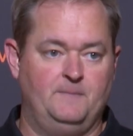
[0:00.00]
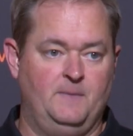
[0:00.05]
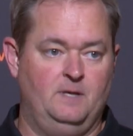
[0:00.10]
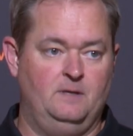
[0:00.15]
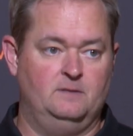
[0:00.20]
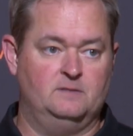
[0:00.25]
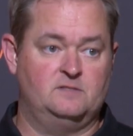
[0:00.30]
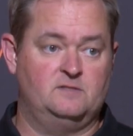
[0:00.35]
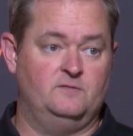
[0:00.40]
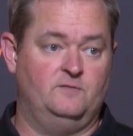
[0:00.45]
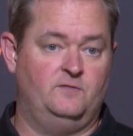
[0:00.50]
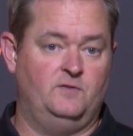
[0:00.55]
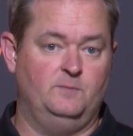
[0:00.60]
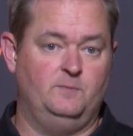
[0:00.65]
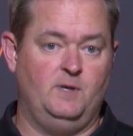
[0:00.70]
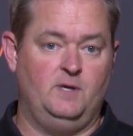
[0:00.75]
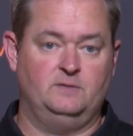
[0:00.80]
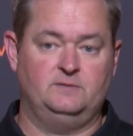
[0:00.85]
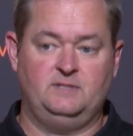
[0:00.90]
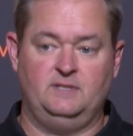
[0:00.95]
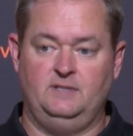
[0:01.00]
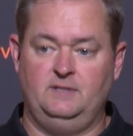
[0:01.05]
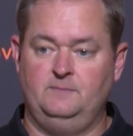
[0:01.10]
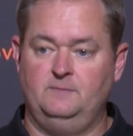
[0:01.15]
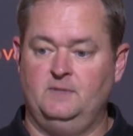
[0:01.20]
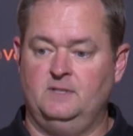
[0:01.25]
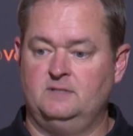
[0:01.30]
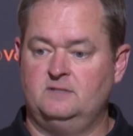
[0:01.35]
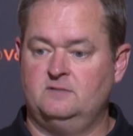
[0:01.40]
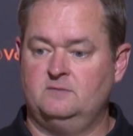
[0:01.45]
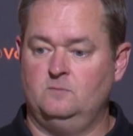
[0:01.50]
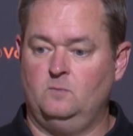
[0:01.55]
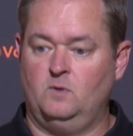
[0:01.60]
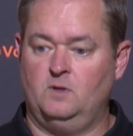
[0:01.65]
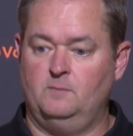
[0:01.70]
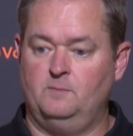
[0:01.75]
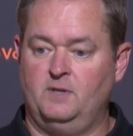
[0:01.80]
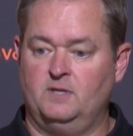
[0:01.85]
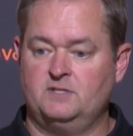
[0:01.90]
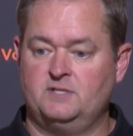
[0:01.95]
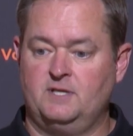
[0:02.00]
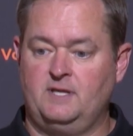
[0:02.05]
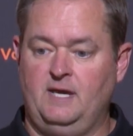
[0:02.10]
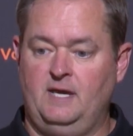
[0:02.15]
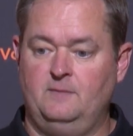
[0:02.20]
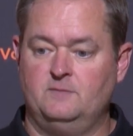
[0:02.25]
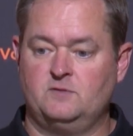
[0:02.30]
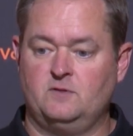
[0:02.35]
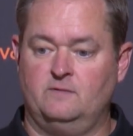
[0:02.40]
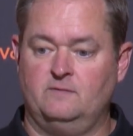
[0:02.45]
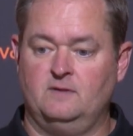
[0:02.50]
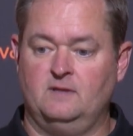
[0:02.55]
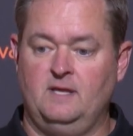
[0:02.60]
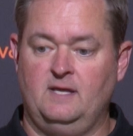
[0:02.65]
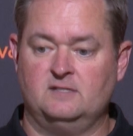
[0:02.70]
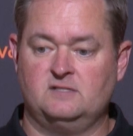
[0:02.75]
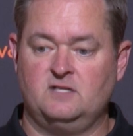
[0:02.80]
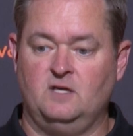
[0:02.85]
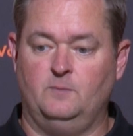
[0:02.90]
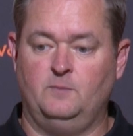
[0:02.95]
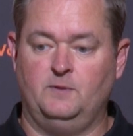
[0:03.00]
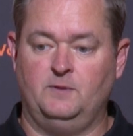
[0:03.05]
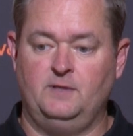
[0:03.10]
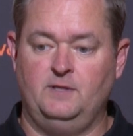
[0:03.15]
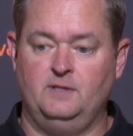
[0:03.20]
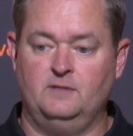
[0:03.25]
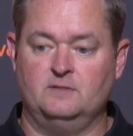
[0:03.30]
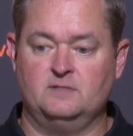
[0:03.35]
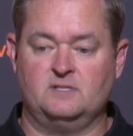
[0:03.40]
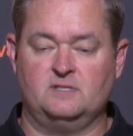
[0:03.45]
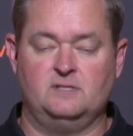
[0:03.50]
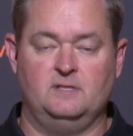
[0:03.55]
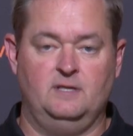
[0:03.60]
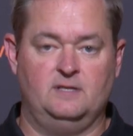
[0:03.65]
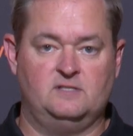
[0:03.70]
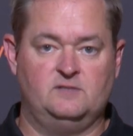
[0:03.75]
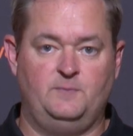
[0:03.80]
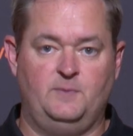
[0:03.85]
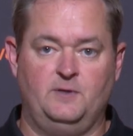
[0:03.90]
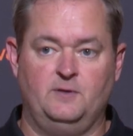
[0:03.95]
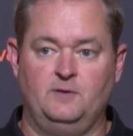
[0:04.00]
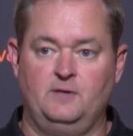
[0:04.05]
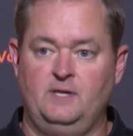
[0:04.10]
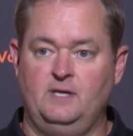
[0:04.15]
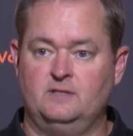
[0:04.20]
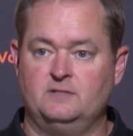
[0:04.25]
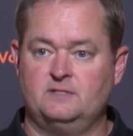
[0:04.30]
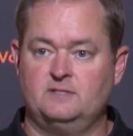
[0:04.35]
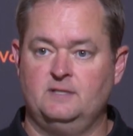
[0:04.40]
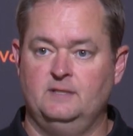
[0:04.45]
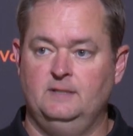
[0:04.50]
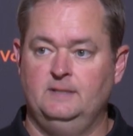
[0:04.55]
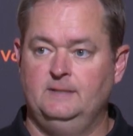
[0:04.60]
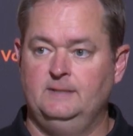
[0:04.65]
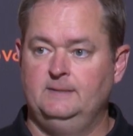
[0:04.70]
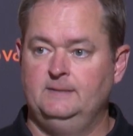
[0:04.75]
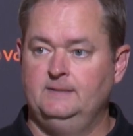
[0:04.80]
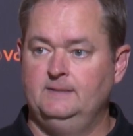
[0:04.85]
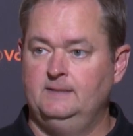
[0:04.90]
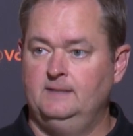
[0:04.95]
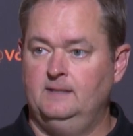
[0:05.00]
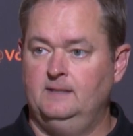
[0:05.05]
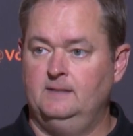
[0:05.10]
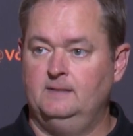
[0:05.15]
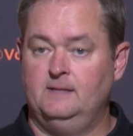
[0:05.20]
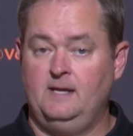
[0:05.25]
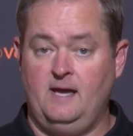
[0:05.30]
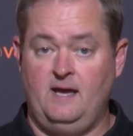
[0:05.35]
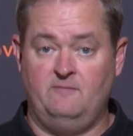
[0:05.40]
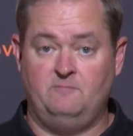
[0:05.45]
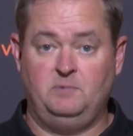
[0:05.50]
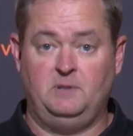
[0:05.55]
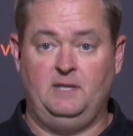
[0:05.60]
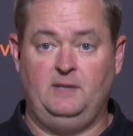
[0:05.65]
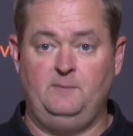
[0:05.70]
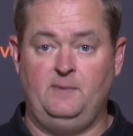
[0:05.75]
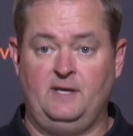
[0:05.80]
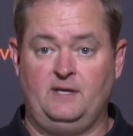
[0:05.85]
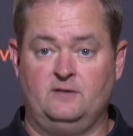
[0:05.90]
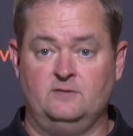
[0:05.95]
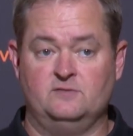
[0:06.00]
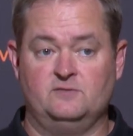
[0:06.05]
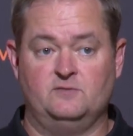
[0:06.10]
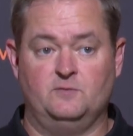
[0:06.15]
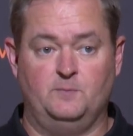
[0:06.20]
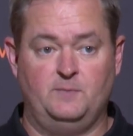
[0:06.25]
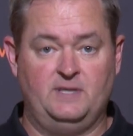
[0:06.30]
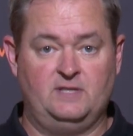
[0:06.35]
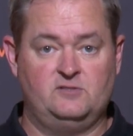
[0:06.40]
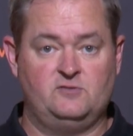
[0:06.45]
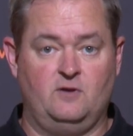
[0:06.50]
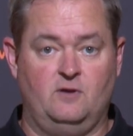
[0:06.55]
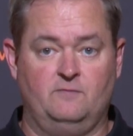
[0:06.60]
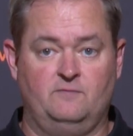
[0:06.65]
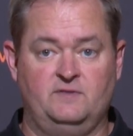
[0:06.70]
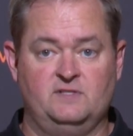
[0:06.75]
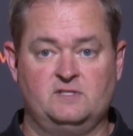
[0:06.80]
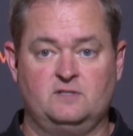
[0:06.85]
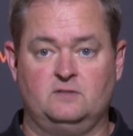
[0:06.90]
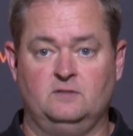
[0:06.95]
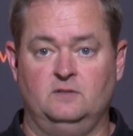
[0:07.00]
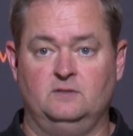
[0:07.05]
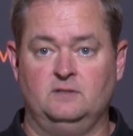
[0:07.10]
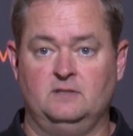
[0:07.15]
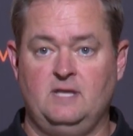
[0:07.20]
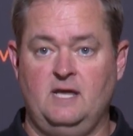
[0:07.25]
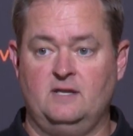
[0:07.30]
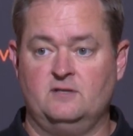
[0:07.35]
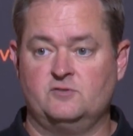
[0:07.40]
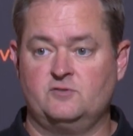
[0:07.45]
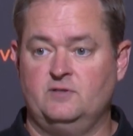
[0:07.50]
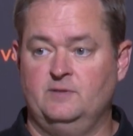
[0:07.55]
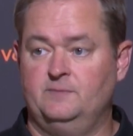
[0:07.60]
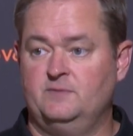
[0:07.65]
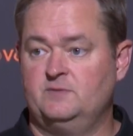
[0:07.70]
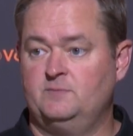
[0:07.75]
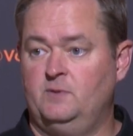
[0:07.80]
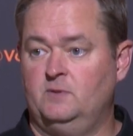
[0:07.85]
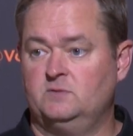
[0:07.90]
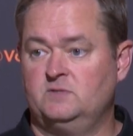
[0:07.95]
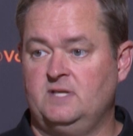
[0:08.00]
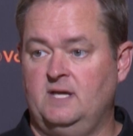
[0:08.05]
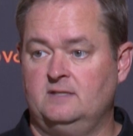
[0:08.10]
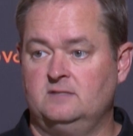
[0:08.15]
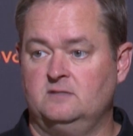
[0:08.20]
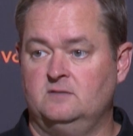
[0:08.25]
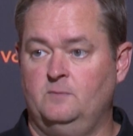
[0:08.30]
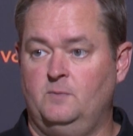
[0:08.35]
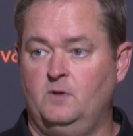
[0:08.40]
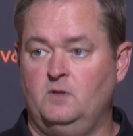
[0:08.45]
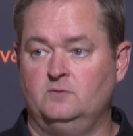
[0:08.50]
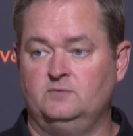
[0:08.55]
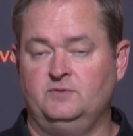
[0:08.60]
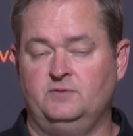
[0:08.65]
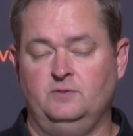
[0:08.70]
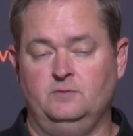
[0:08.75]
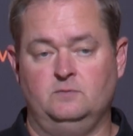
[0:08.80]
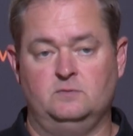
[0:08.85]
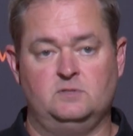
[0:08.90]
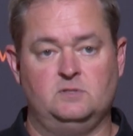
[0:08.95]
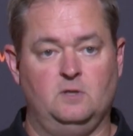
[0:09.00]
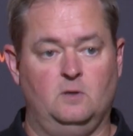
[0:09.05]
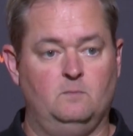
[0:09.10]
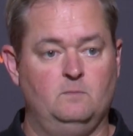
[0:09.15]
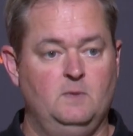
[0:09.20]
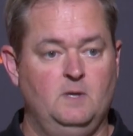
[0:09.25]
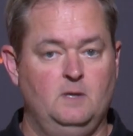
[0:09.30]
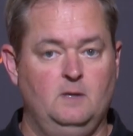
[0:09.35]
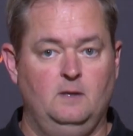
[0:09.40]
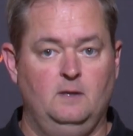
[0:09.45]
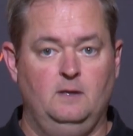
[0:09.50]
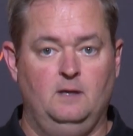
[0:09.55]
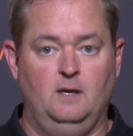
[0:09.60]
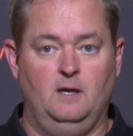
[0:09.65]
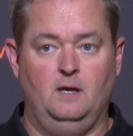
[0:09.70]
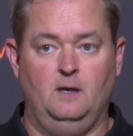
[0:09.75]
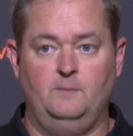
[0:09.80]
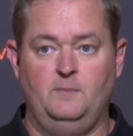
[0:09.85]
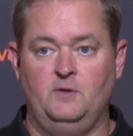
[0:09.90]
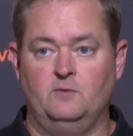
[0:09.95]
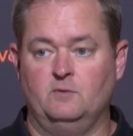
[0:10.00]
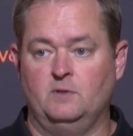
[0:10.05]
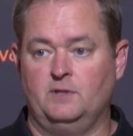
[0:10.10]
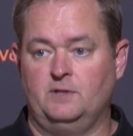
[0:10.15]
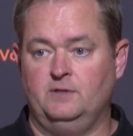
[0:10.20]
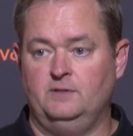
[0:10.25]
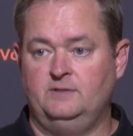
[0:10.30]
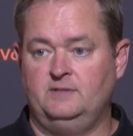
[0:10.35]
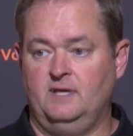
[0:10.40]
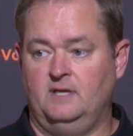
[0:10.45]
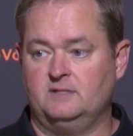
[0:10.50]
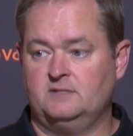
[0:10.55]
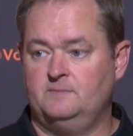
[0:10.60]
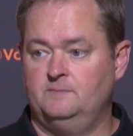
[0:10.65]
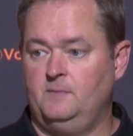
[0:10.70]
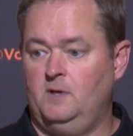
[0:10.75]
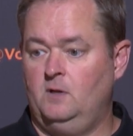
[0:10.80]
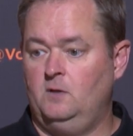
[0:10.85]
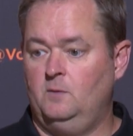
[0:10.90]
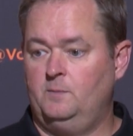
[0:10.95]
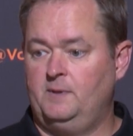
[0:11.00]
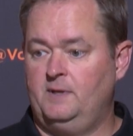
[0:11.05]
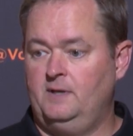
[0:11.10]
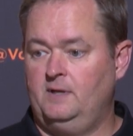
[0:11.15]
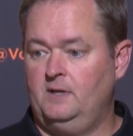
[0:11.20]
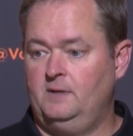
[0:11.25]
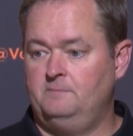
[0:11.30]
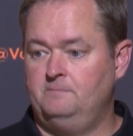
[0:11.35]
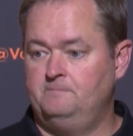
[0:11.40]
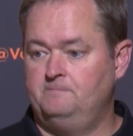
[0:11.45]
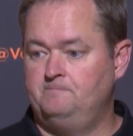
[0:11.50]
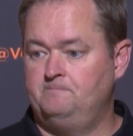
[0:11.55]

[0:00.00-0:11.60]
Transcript: It's a football team that's won a bunch of games over the last couple of years, experienced, have playmakers. They're big, strong, physical on the line of scrimmage, both sides of the ball too. So it'll be a really good test. I'll open it up.